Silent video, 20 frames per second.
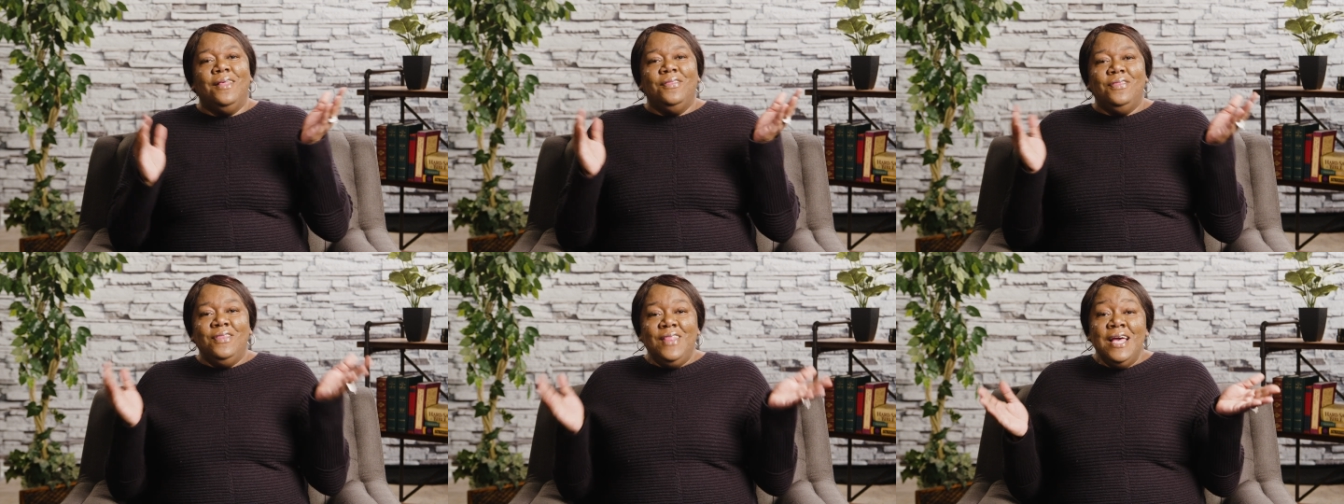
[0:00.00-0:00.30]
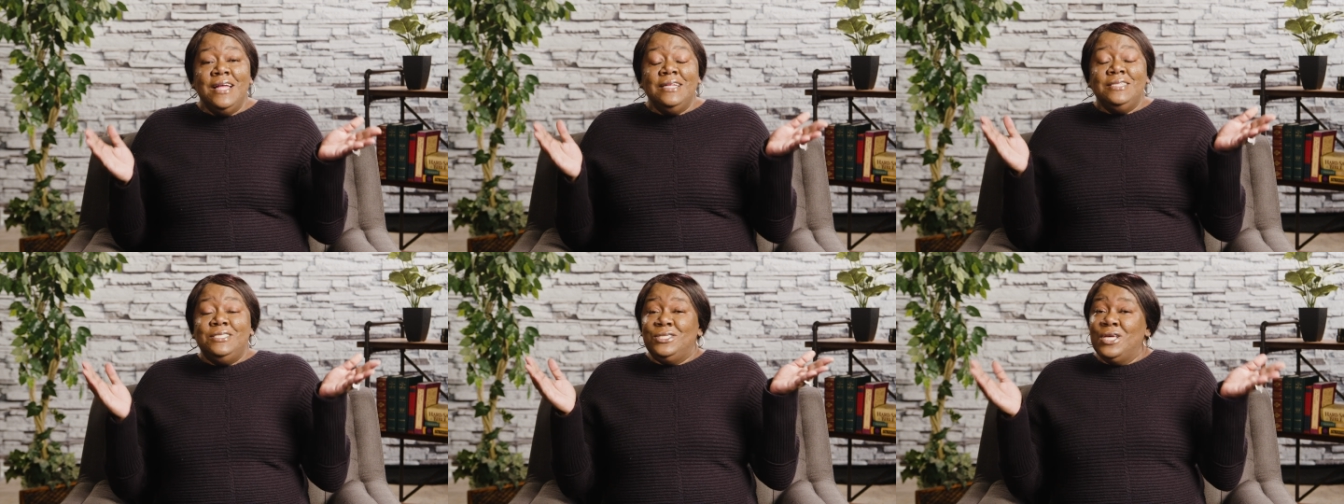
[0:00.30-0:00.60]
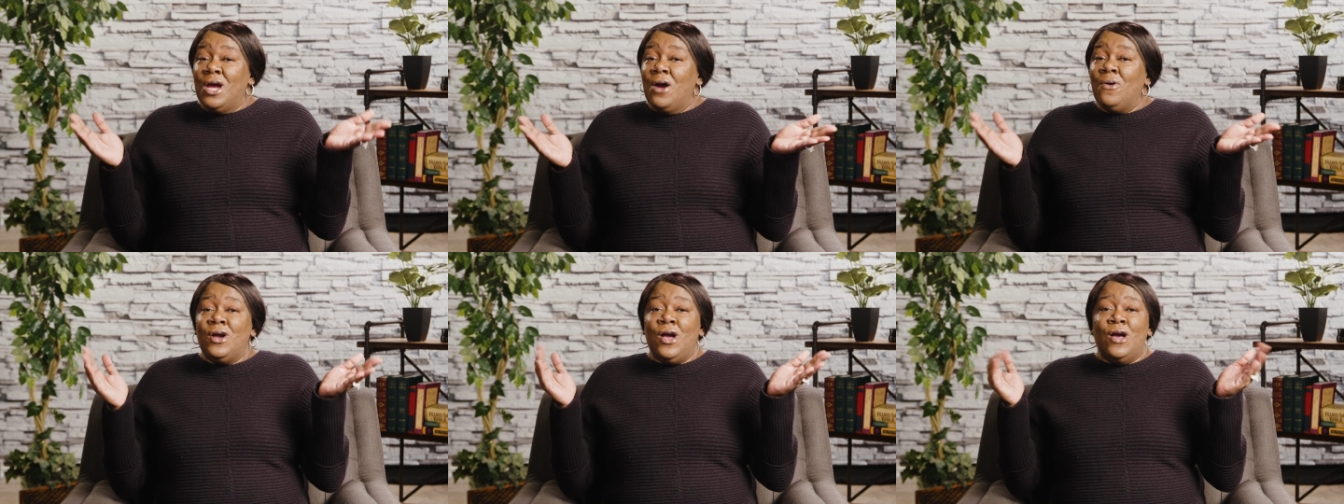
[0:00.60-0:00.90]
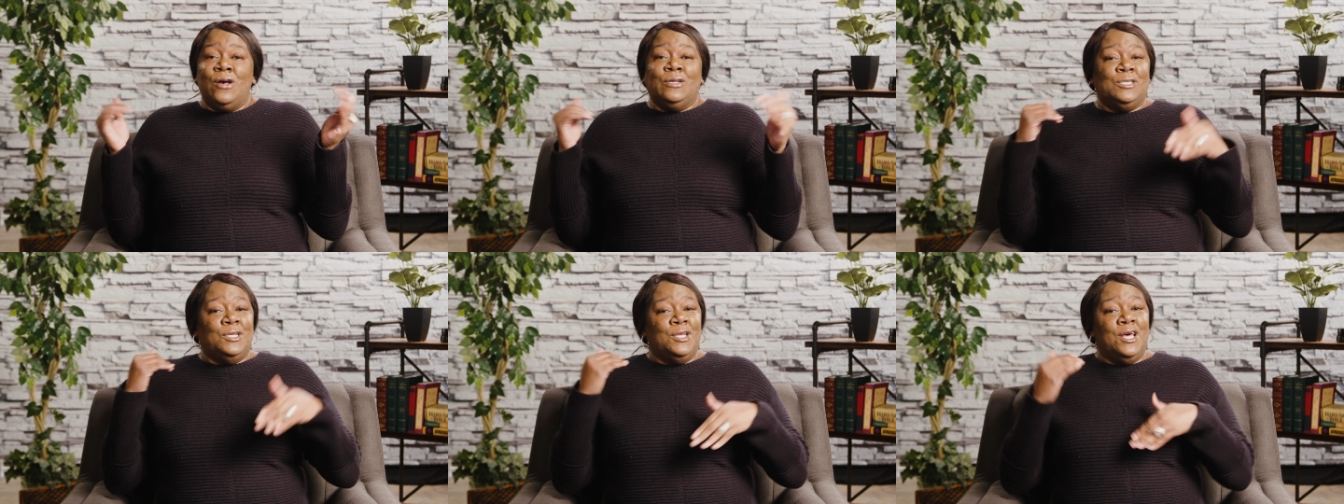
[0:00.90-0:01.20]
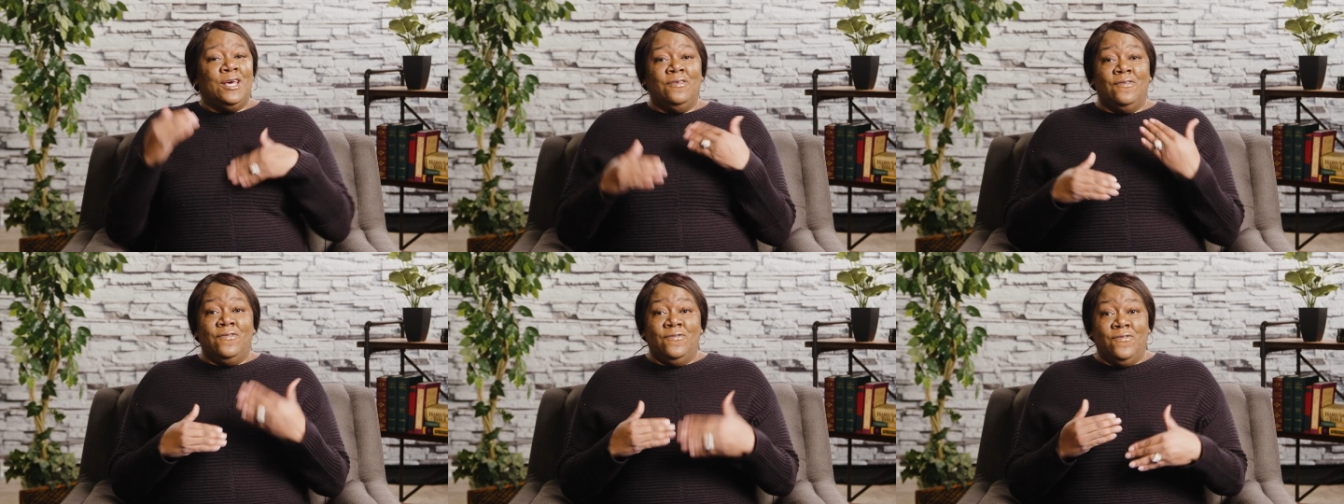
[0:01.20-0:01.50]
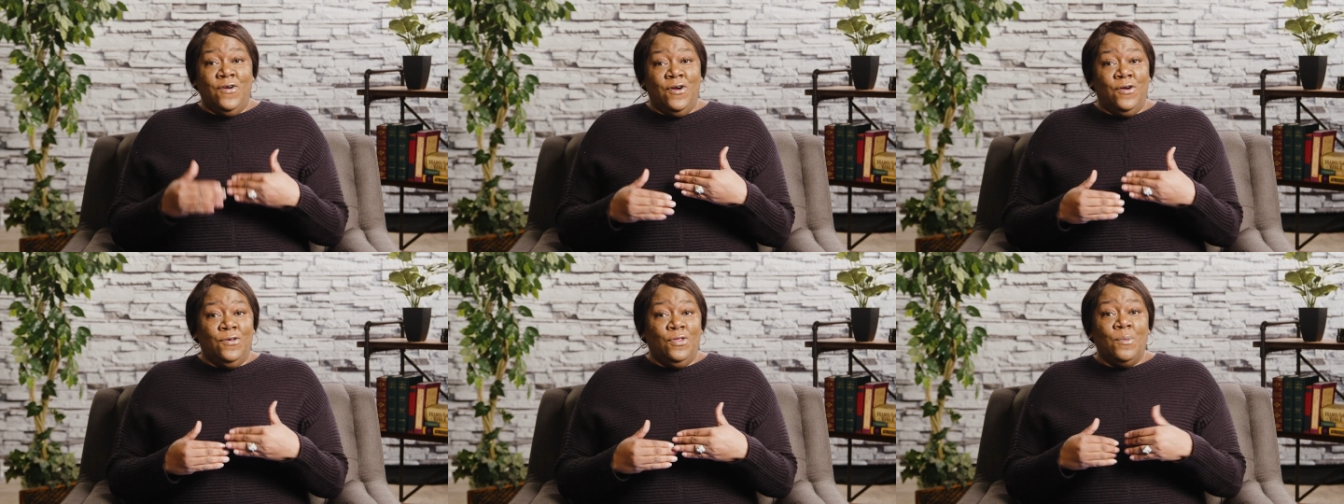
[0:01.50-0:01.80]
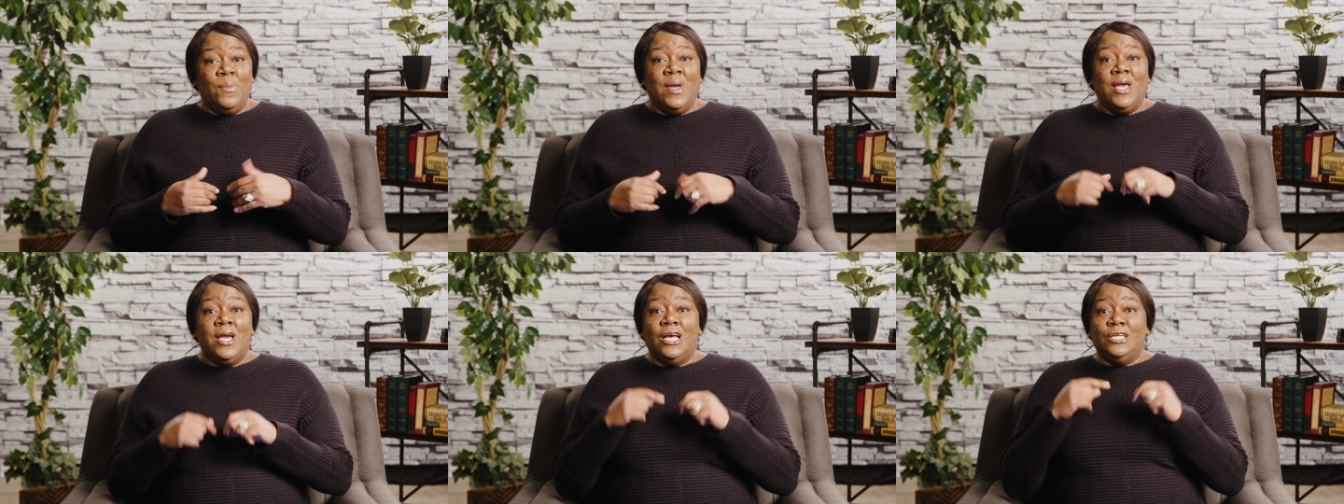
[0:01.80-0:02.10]
Then Sarah goes another
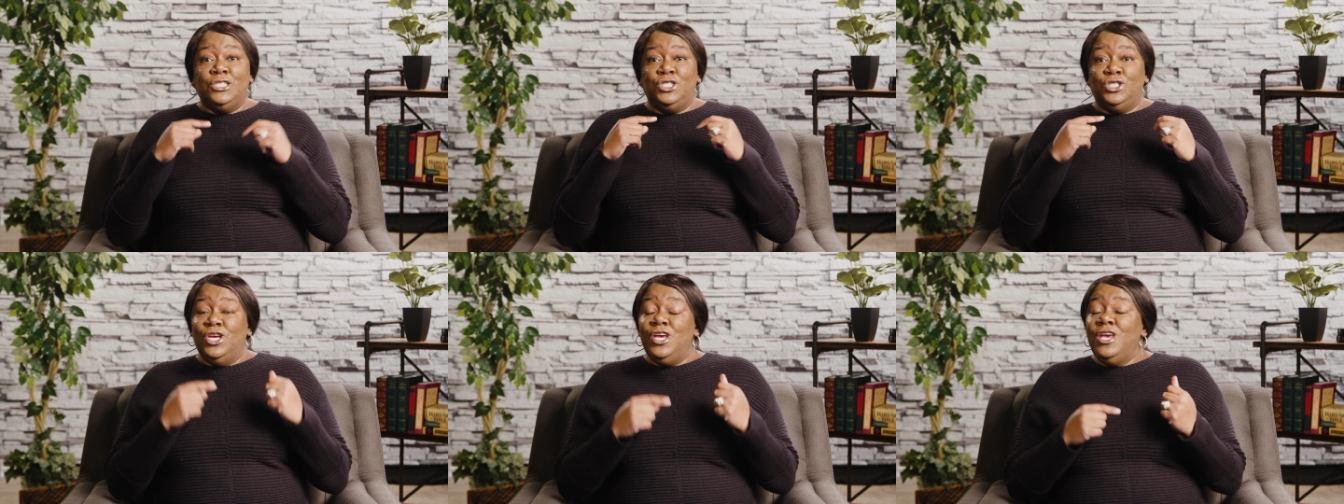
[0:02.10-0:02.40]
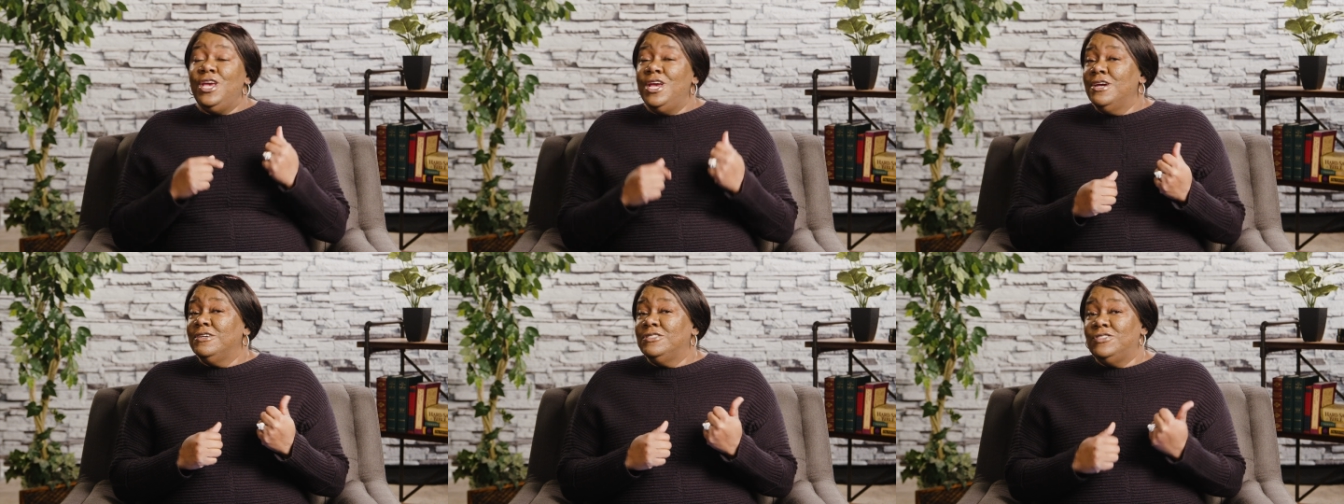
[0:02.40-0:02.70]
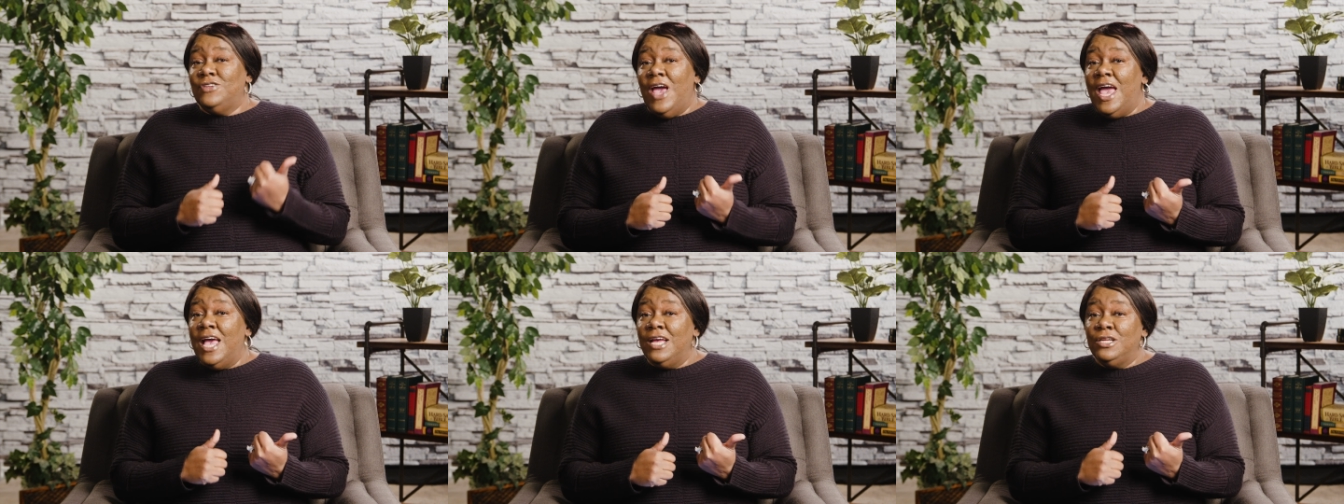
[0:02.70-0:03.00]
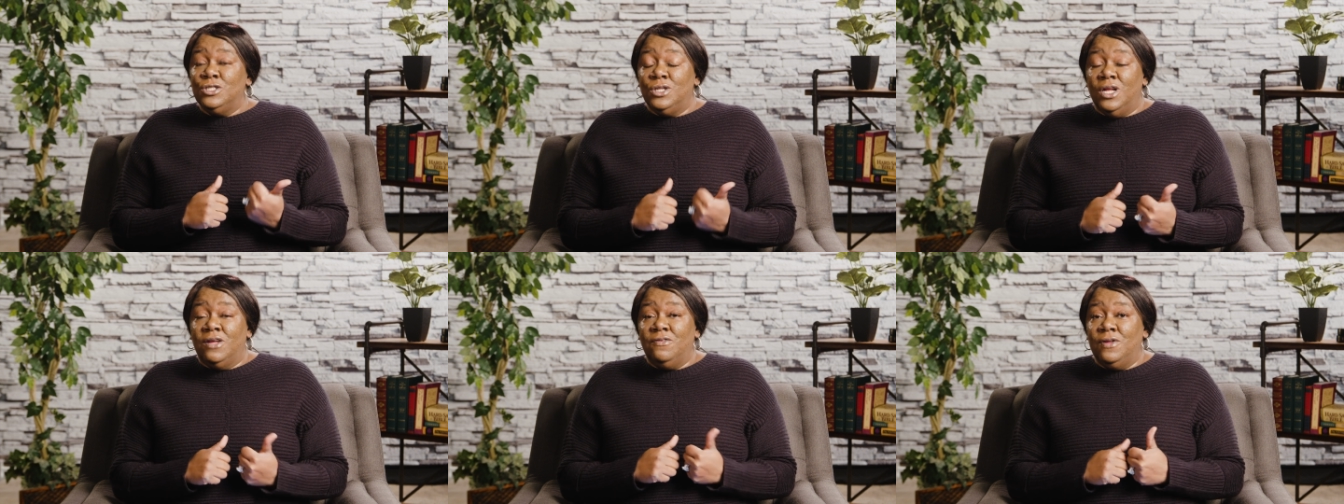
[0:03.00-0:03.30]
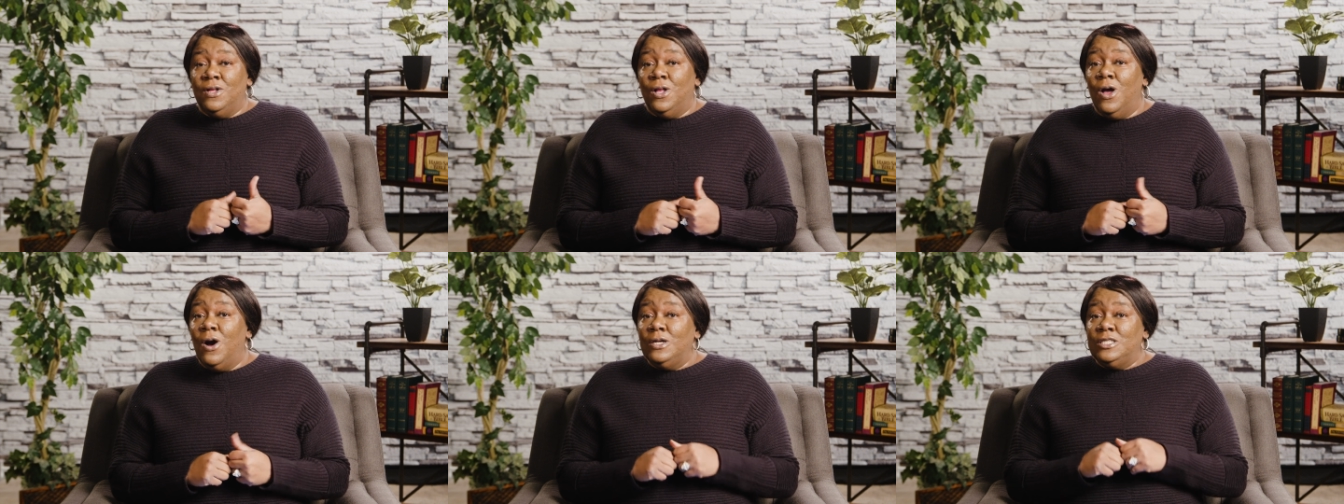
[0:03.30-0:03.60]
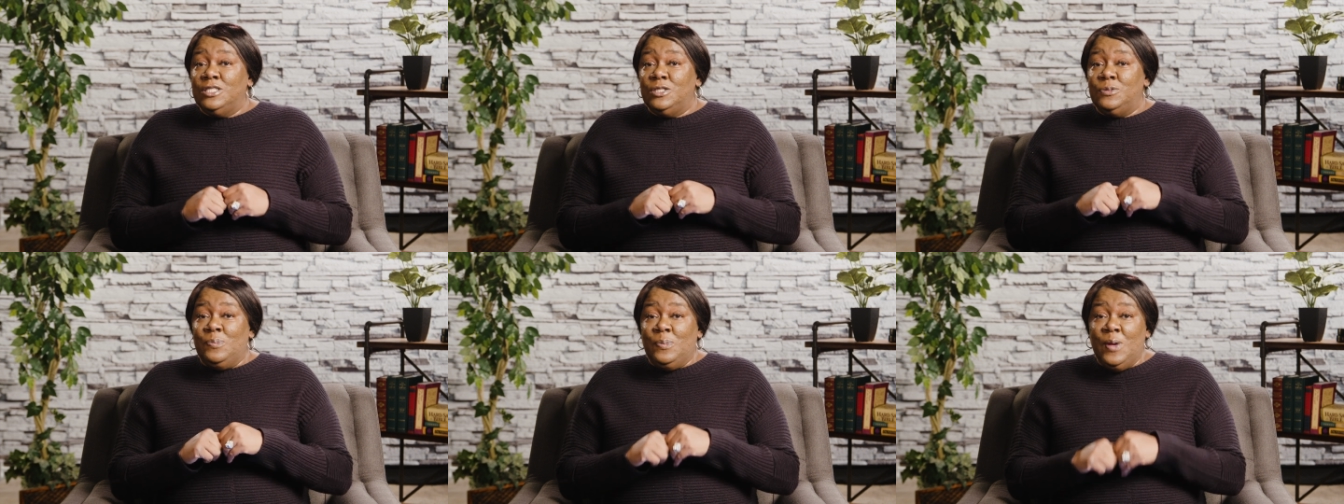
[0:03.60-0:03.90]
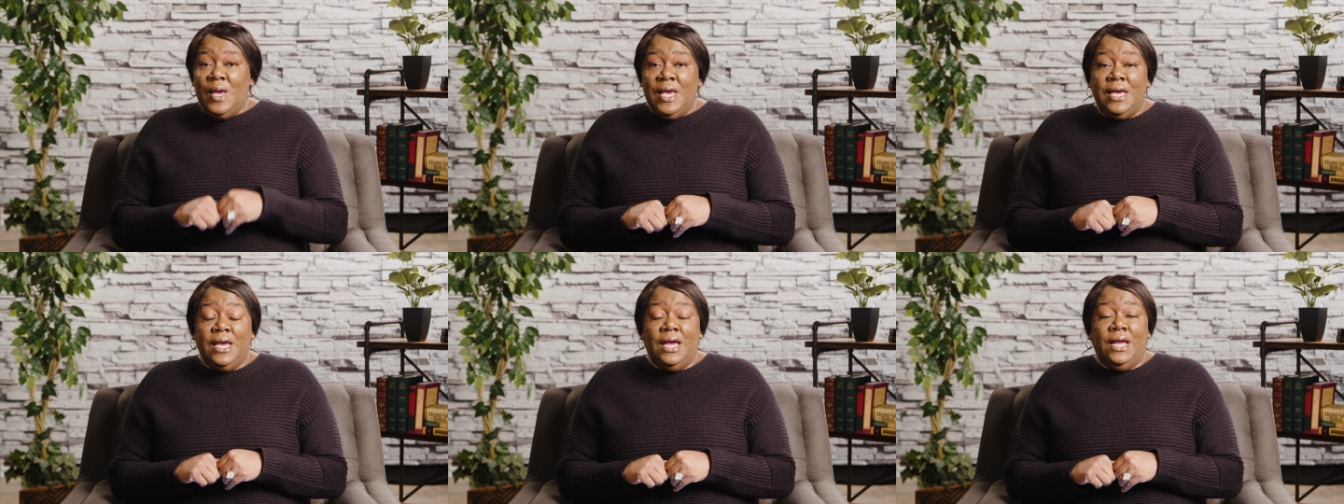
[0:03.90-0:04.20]
further because she hears the angel of the Lord
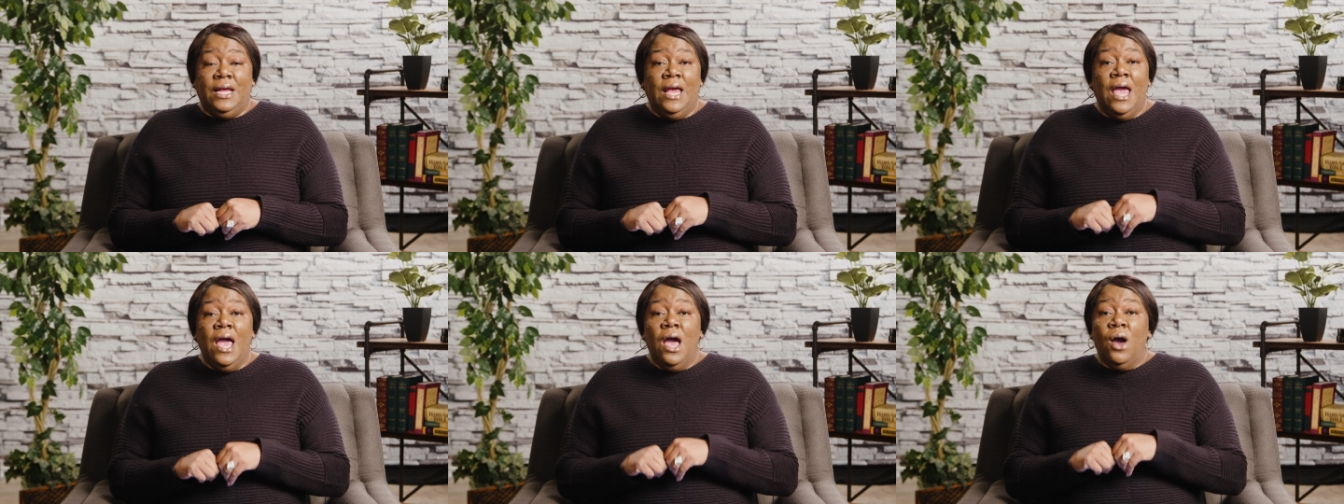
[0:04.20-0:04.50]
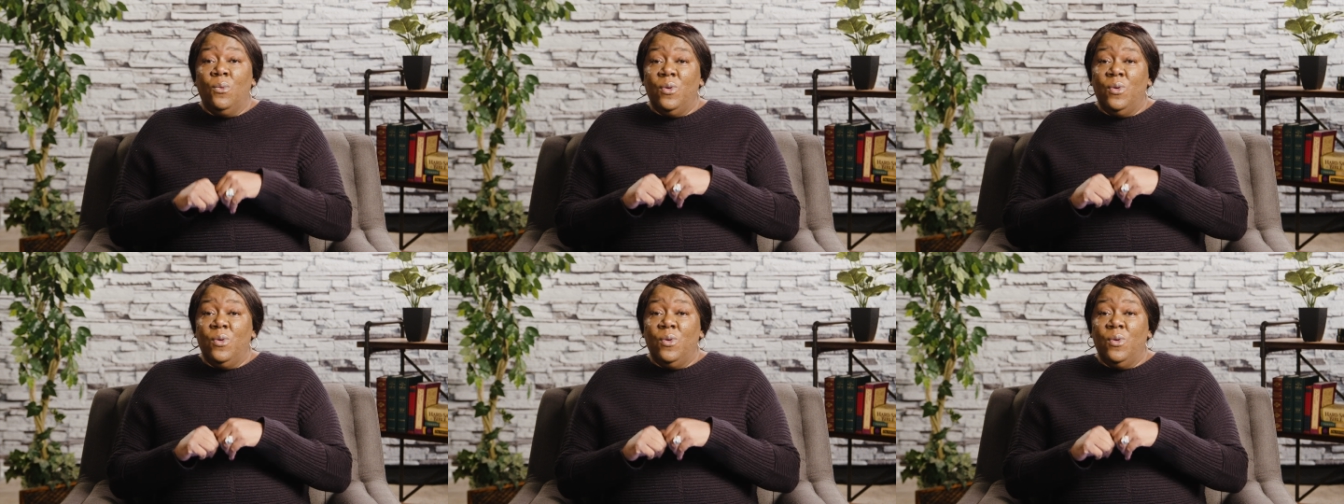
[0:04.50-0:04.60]
speaking